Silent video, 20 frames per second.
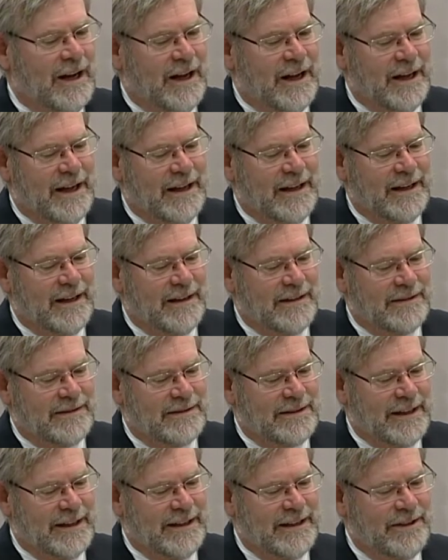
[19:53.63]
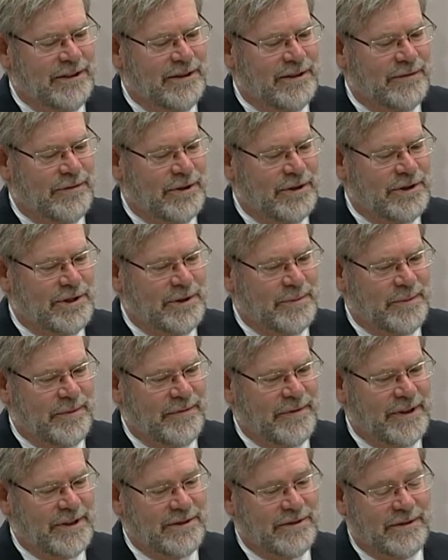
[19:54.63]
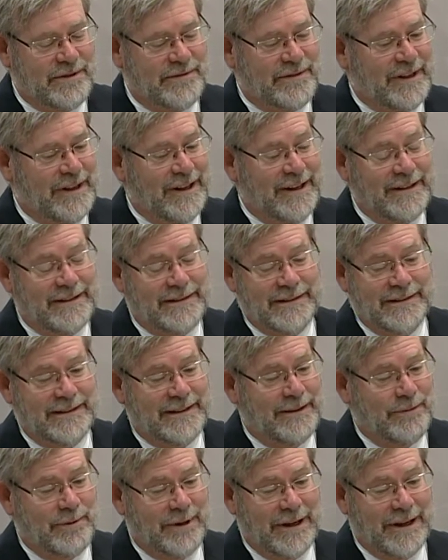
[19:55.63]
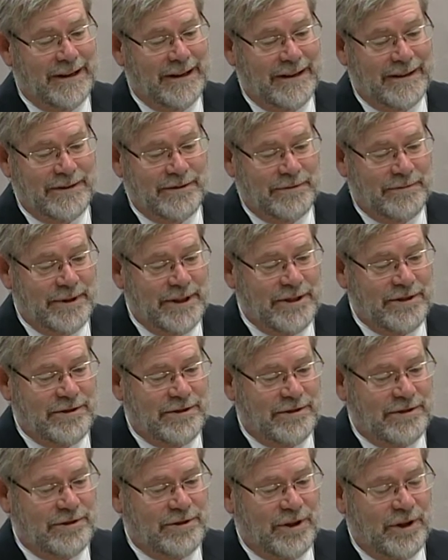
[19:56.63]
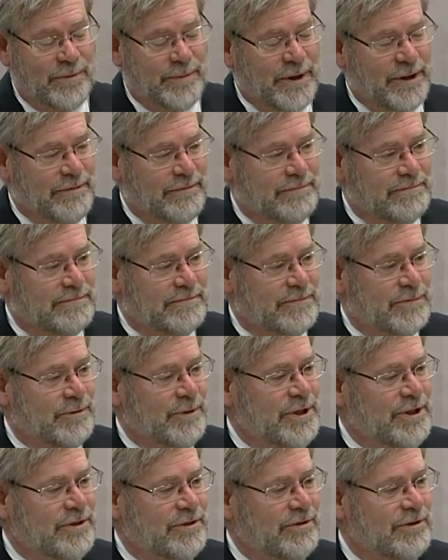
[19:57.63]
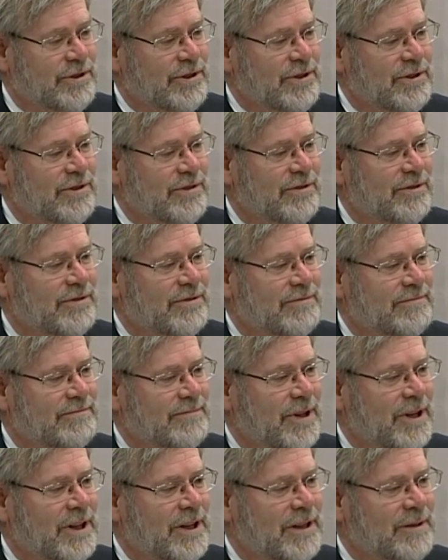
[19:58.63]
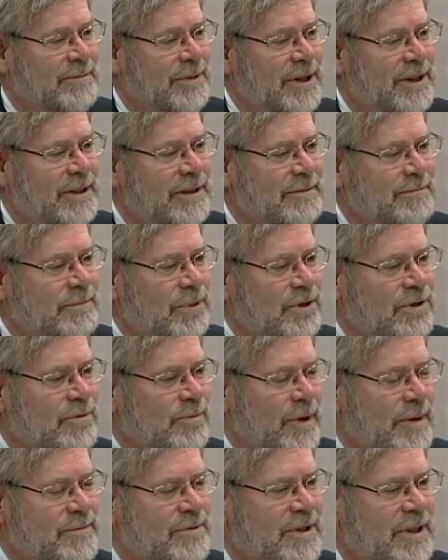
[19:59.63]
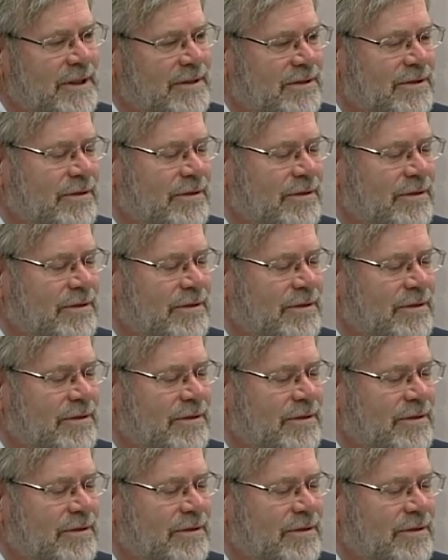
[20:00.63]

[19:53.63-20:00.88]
As a university professor, if they like to see what I like to research, all my research is on my personal website.